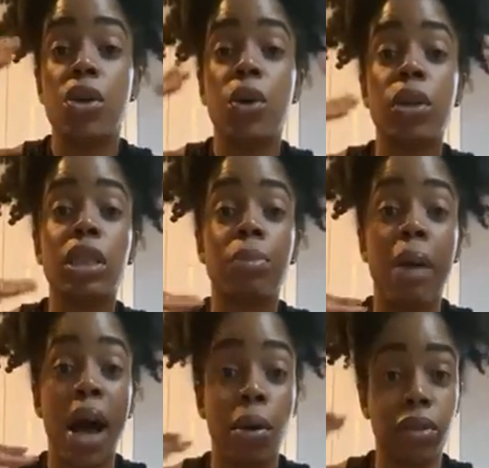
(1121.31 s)
your
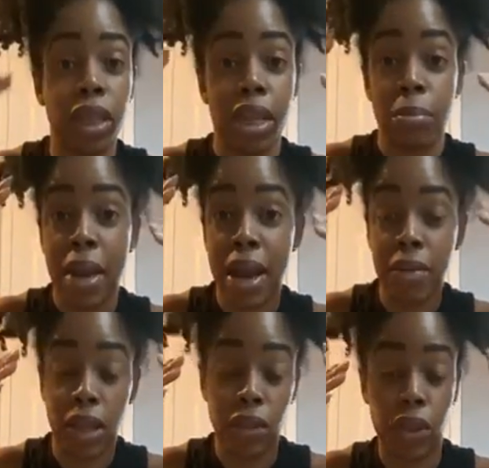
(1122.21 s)
spouse in
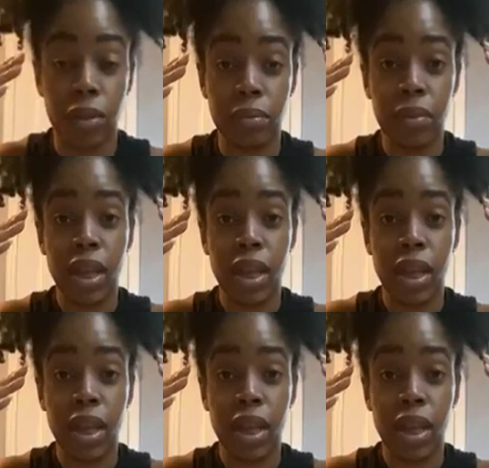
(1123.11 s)
marriage.